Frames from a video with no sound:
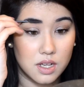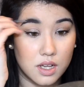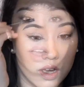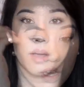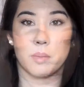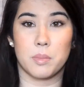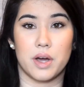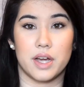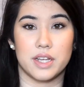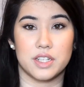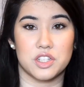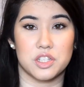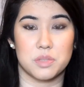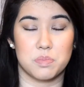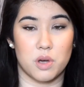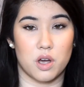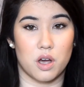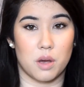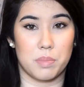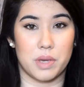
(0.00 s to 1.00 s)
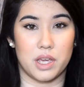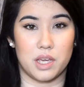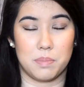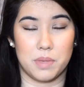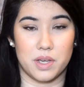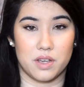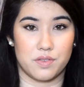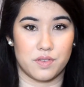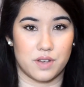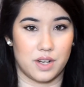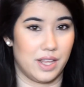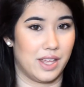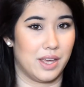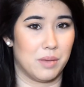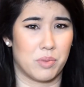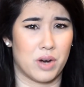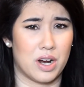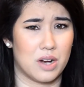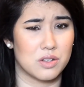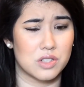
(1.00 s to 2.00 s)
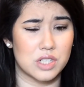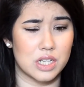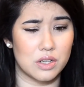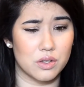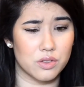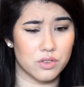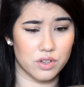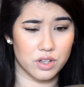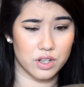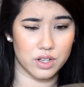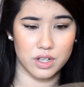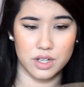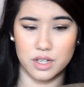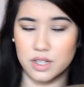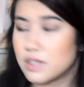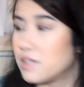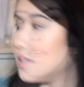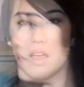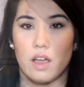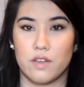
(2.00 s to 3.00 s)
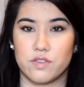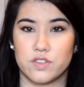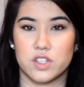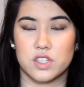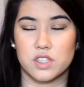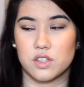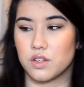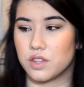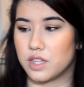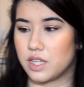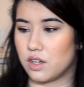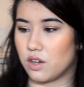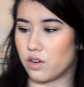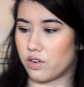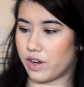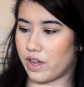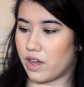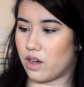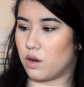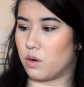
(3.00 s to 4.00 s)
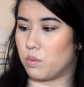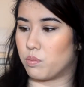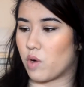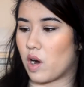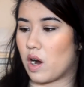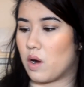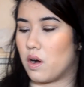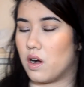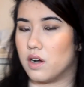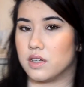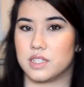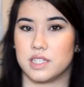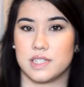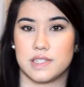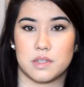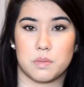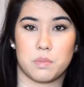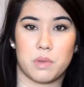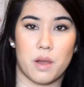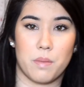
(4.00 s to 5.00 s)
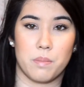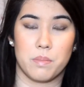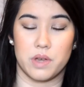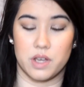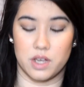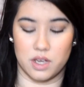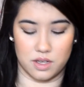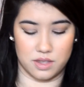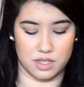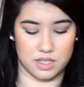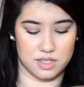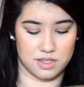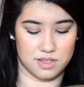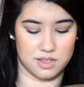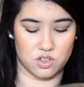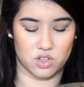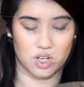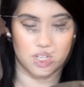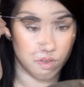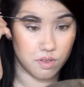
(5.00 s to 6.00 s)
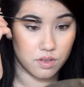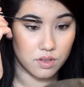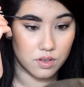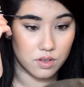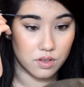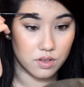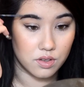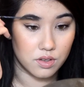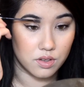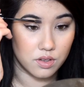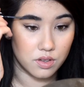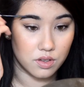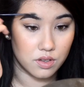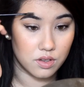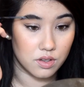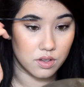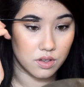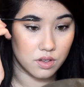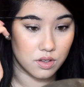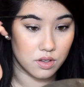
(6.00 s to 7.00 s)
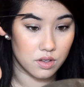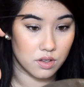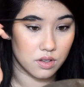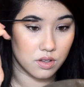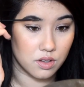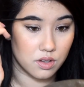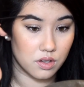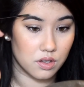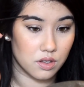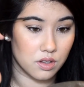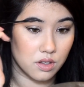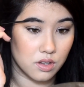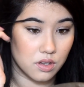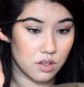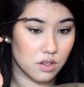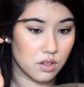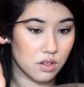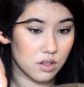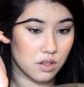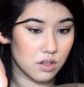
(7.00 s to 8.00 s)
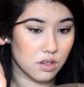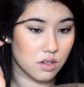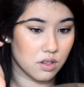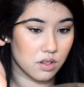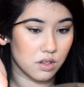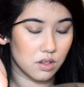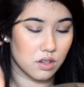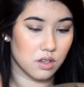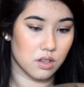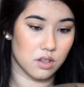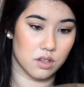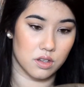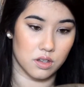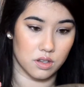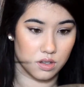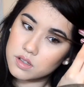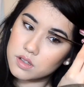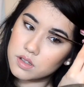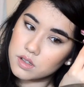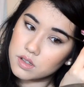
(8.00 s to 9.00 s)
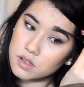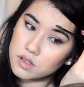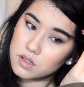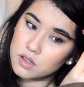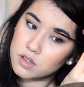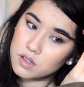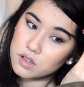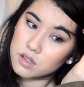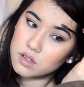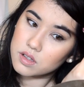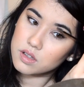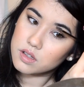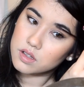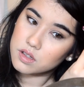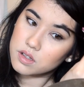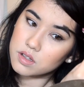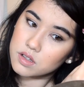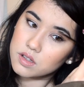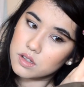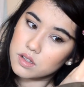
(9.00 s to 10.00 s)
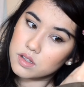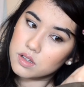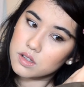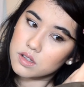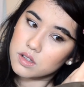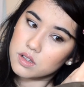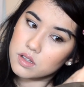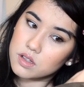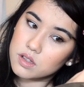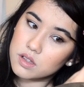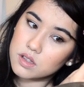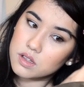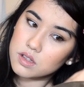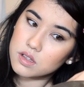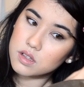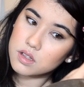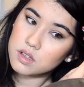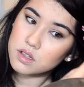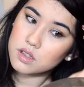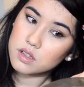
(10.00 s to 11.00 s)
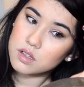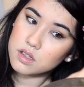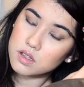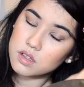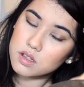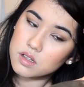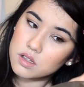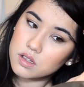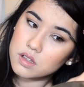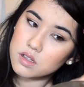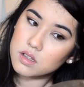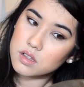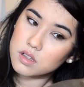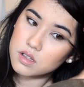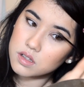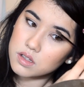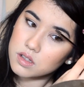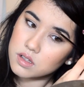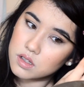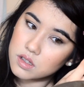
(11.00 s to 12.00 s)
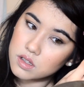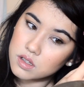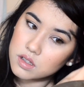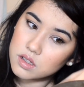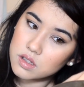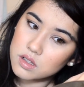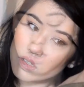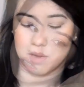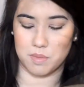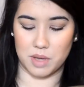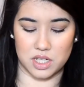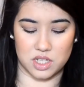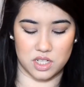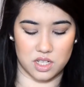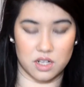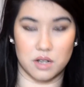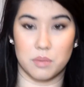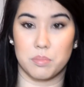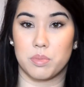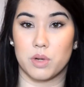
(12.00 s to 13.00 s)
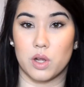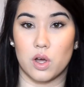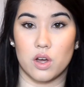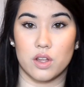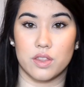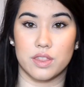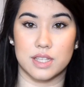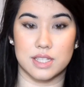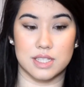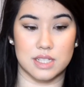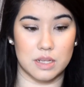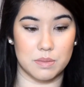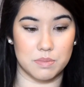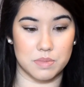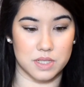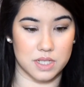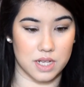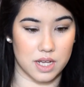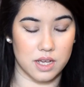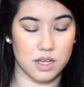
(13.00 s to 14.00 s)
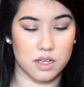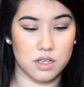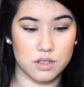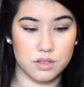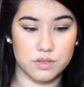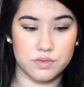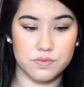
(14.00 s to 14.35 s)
I might just pop a bit of clear brow gel through. I've just got the L'Oreal Brow Artist Plumper. This is the transparent one, and I'm just going to put this through just so there's something to hold this down. I think I'm actually going to blot this lipstick